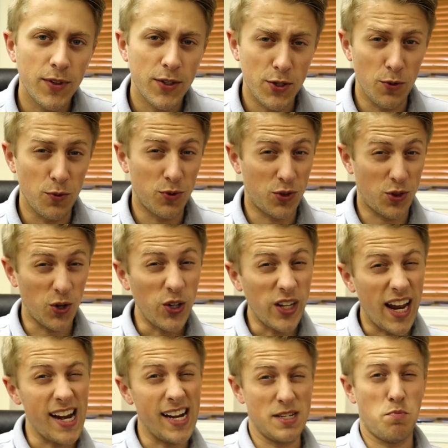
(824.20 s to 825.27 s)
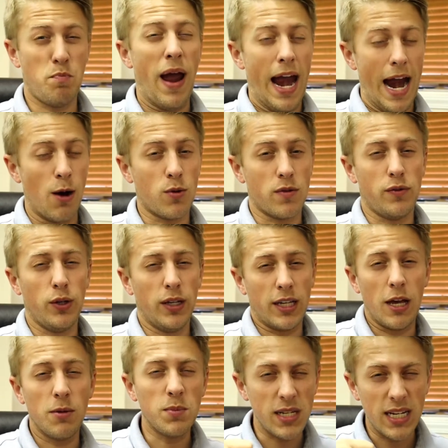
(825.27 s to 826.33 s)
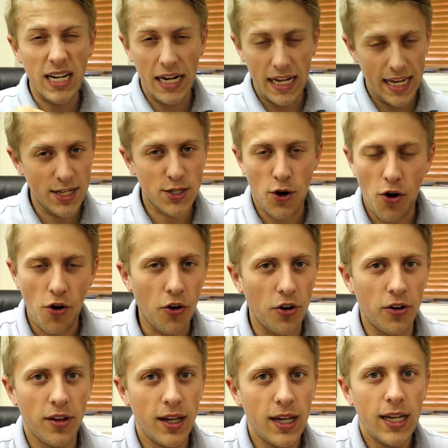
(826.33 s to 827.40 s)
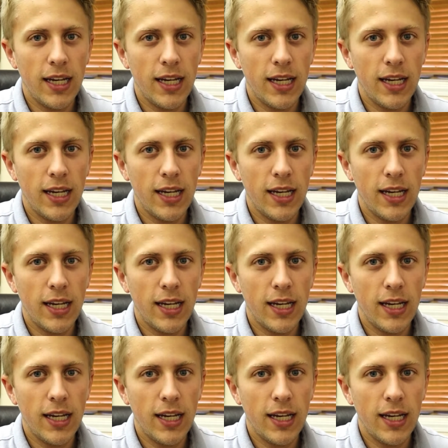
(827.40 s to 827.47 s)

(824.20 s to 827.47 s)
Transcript: So 38 is powerful. It comes in and it hits hard.